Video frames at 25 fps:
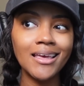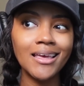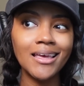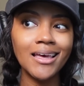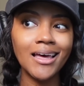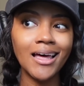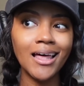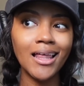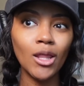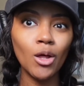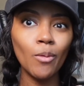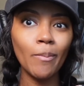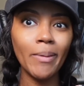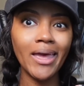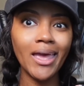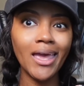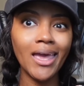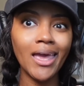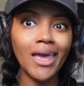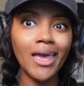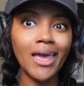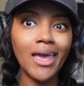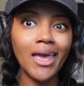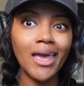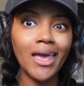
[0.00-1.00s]
A little bit.
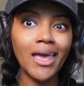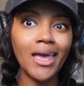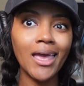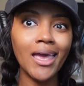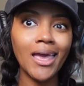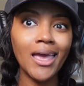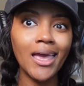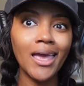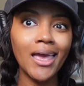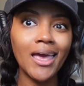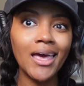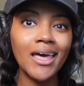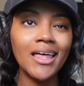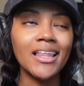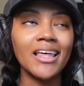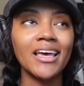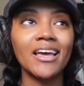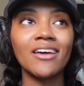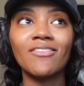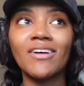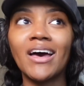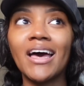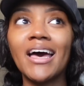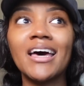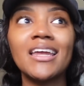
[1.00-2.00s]
Like if
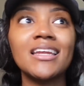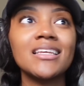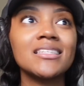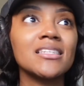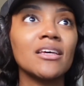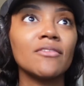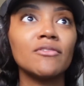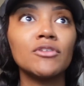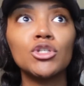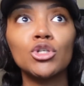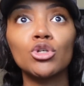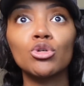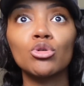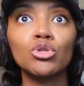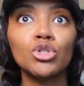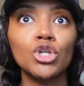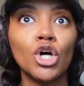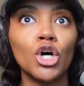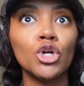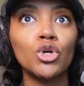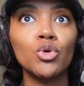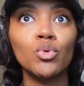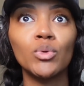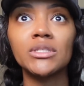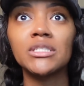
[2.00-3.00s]
I had a 17-year-old
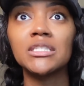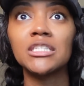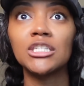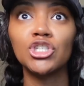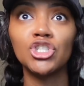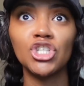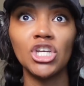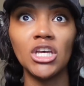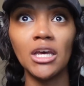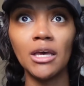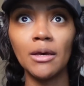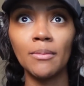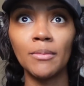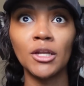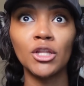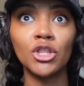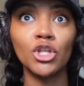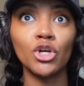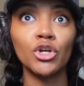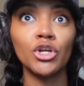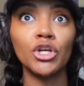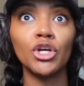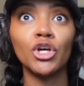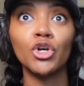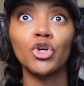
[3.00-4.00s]
daughter who went to the gym and a
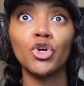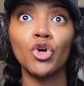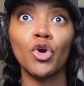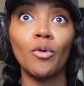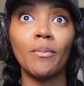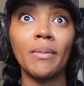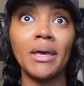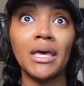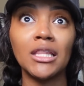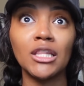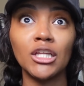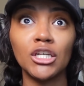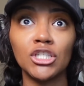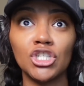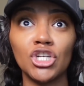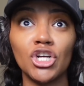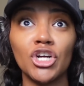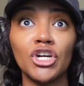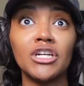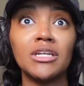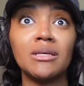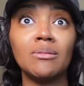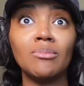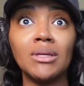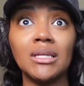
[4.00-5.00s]
38-year-old man looked at her
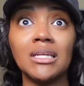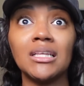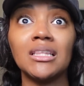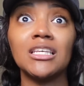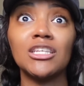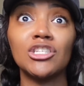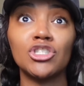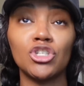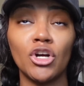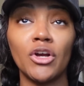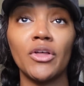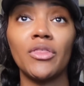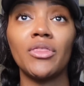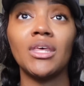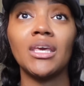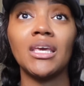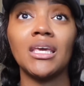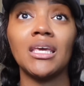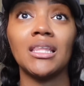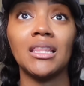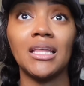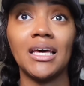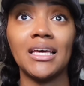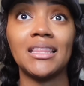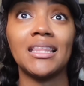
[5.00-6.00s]
and immediately started thinking
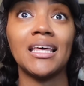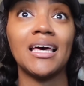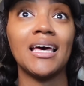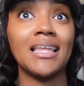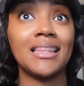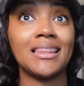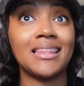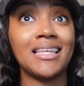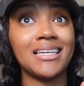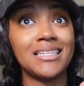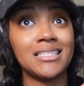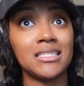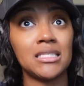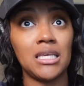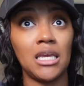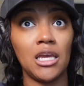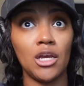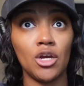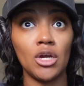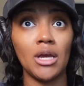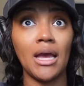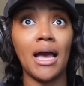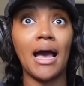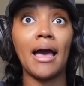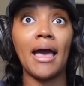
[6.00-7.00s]
like that, that's
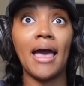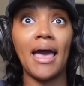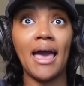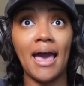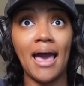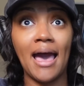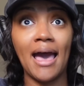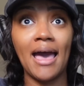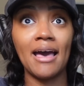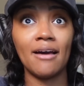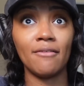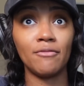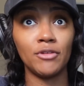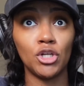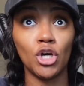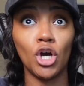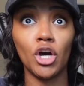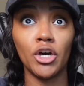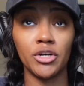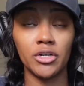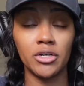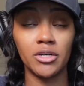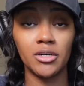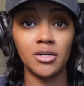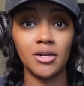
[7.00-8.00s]
scary. I have a
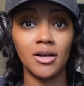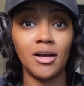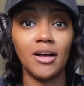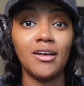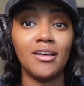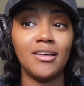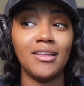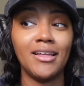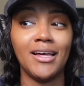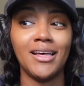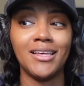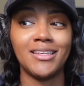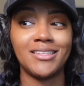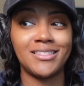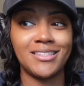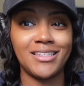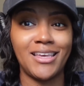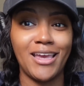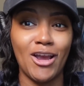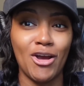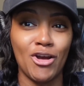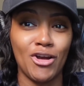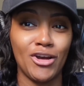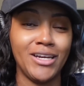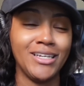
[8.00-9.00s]
daughter.
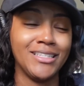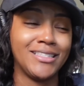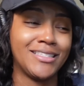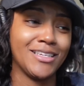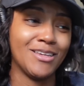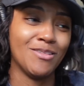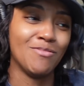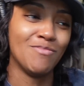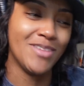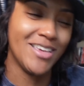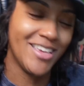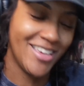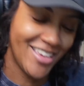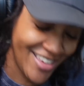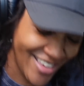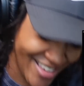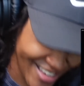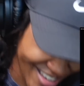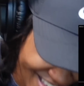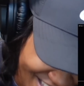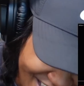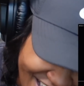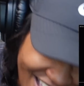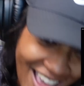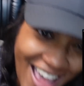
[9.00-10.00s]
Scary to me.
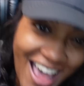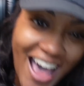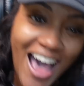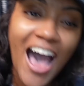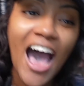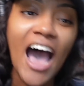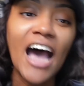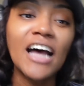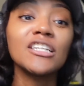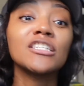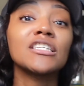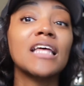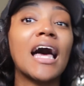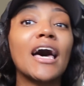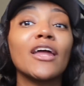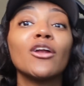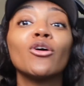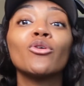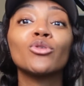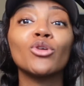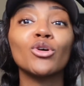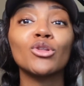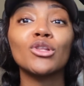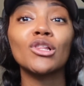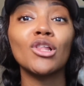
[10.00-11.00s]
I don't
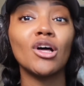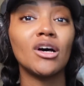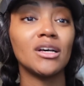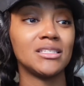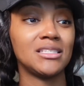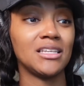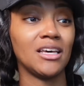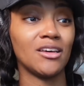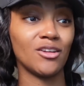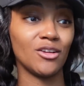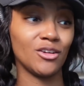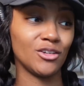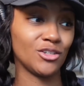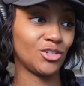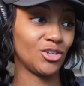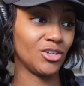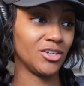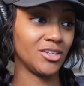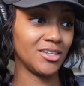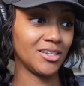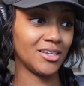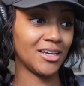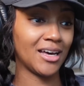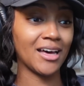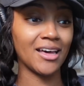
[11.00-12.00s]
know the laws down in Australia.